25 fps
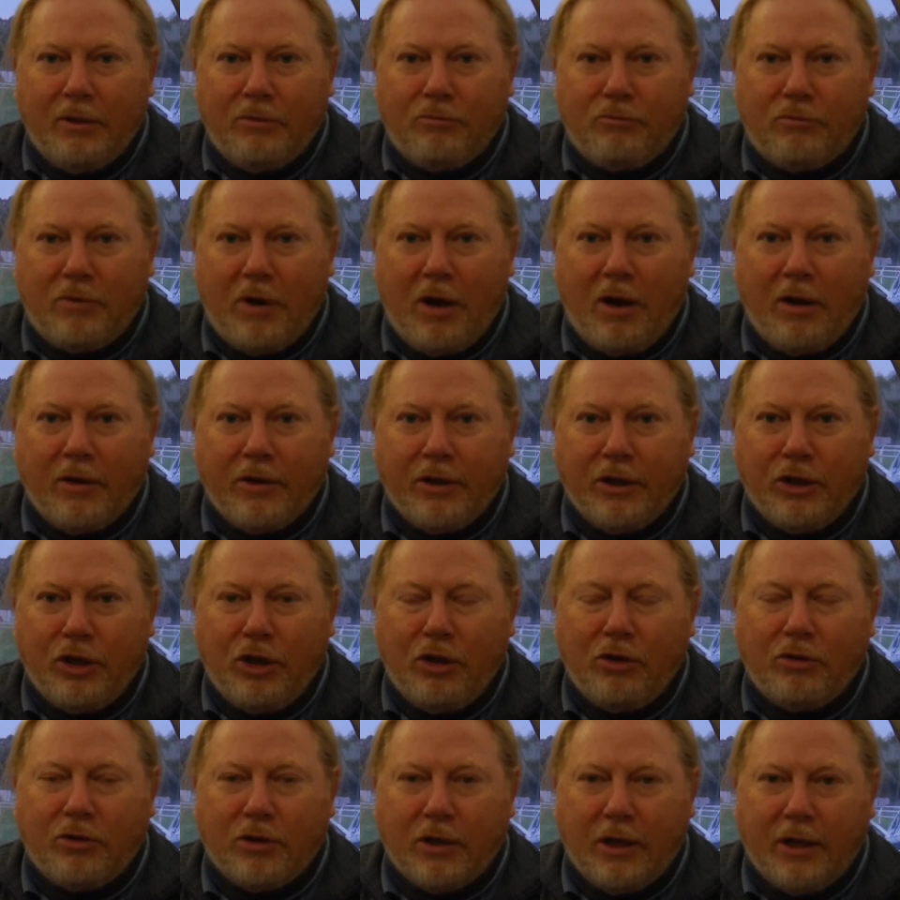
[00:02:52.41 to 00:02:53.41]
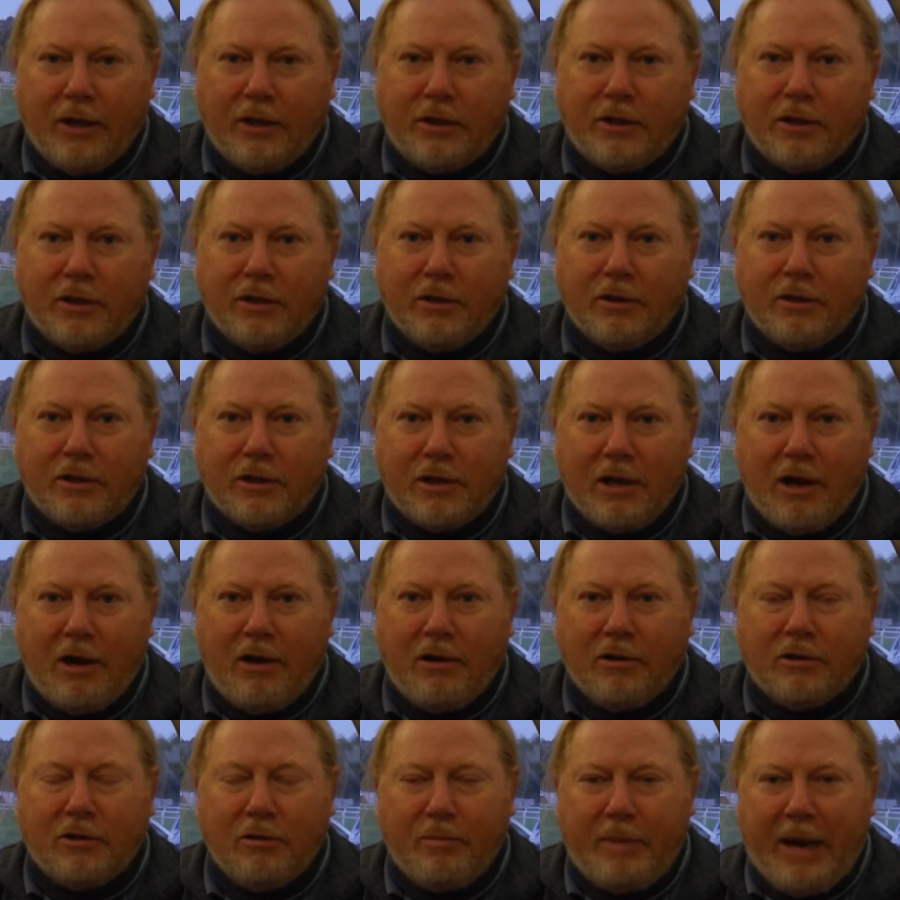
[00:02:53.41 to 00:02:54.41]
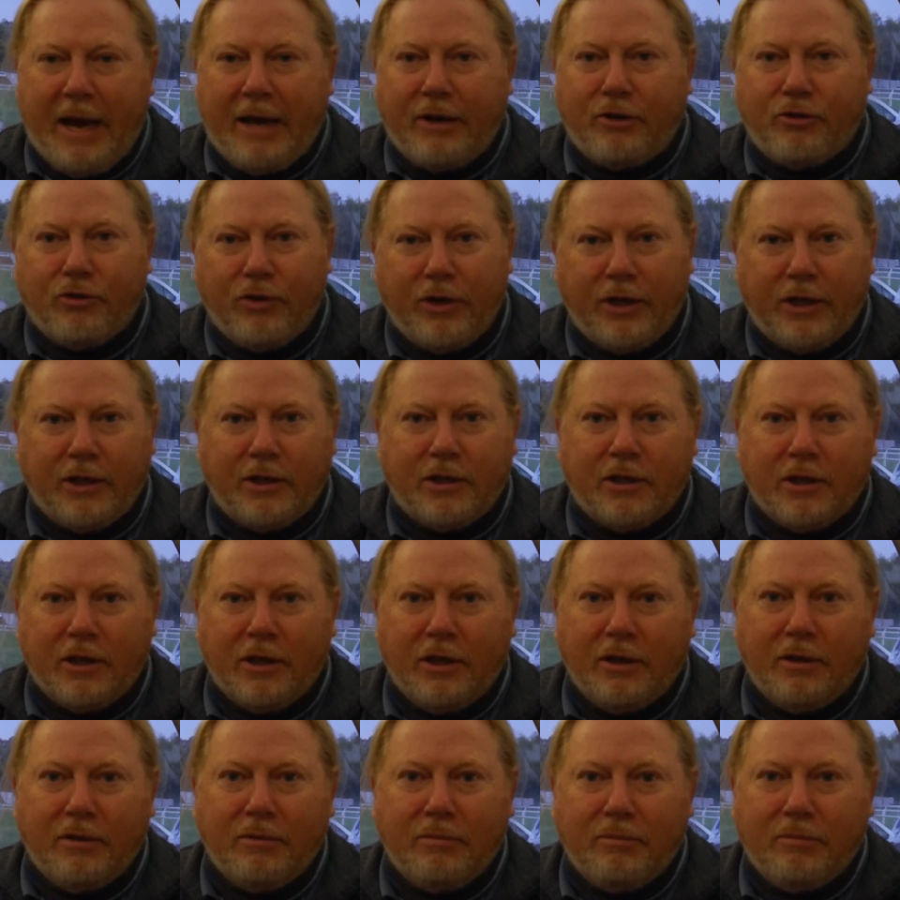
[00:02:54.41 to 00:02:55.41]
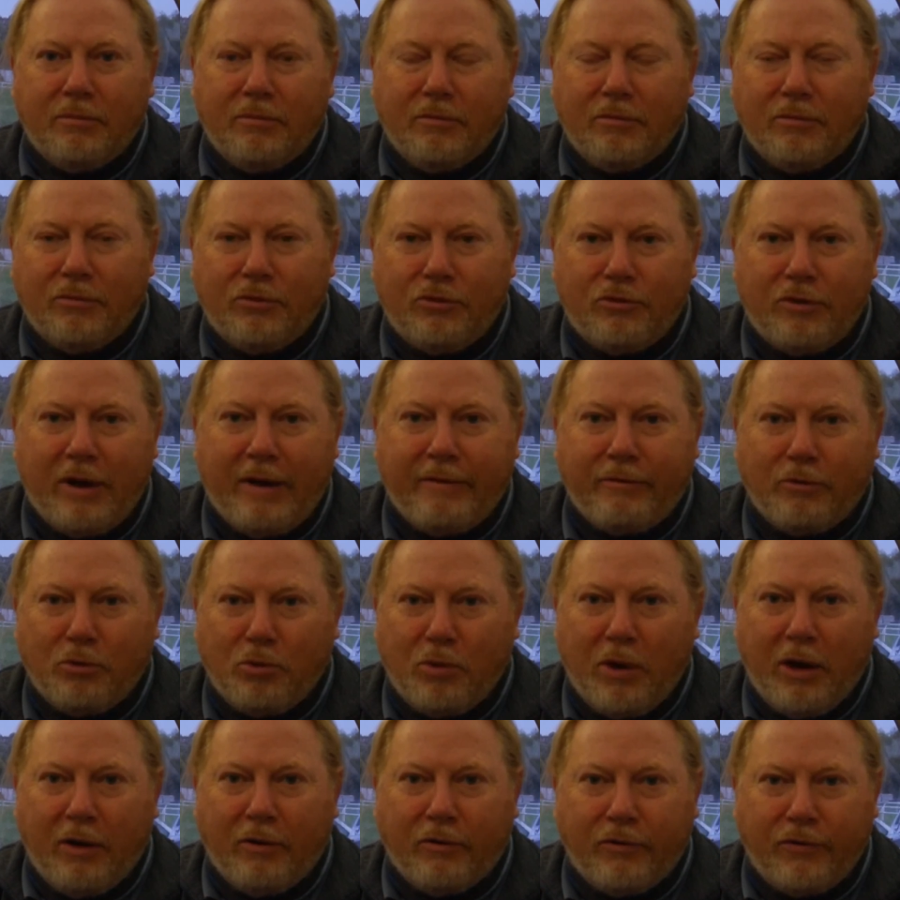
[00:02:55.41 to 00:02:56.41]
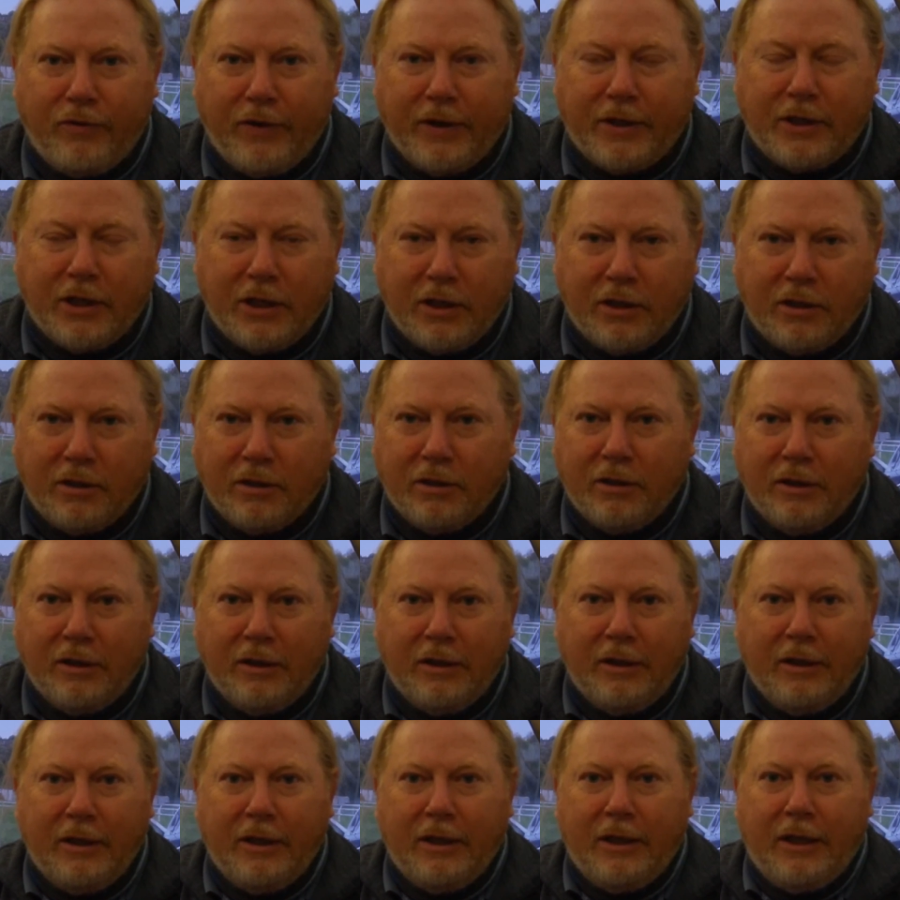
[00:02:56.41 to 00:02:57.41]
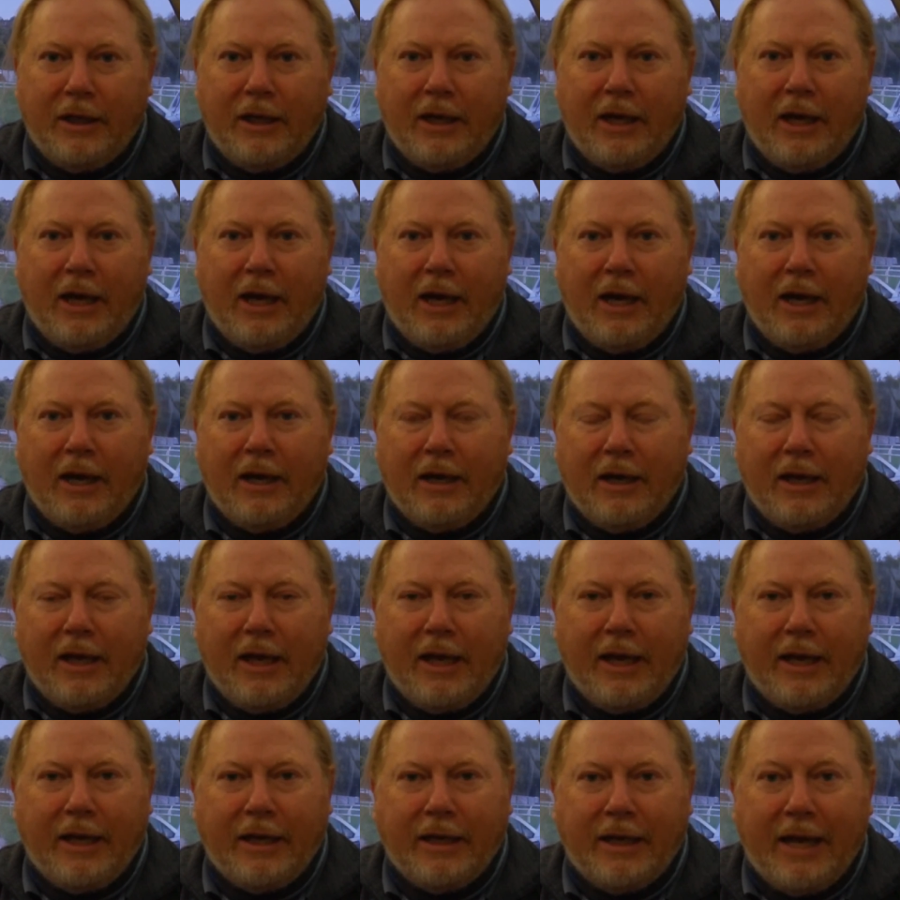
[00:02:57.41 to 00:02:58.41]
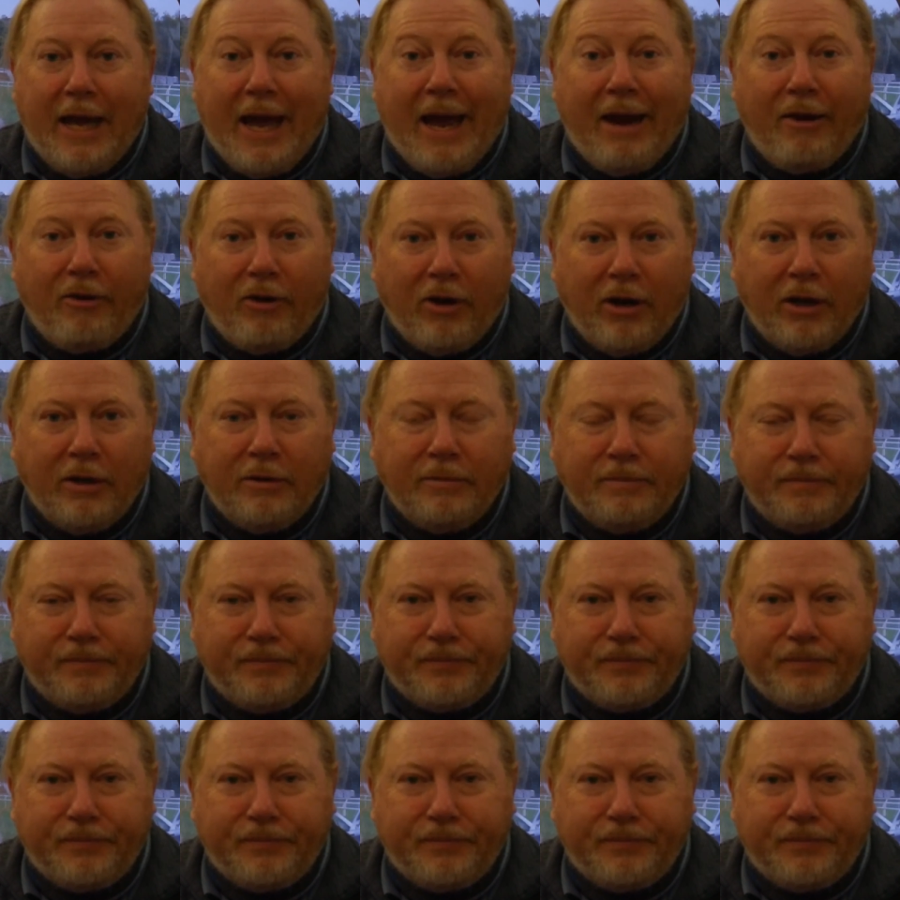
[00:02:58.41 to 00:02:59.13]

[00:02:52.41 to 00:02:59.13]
rather useless starter batteries that Travel World fitted in error.